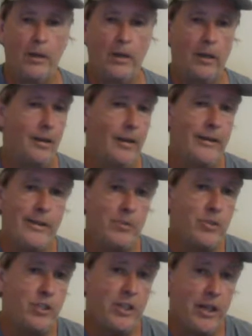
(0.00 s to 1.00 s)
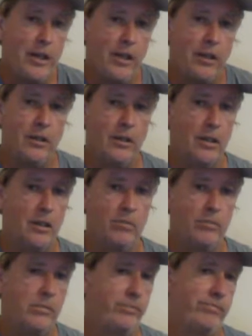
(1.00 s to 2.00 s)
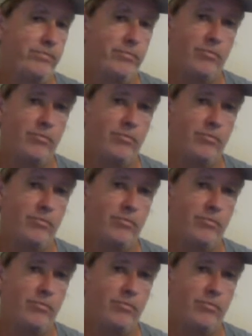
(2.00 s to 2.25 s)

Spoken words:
But a lot of times you can't, and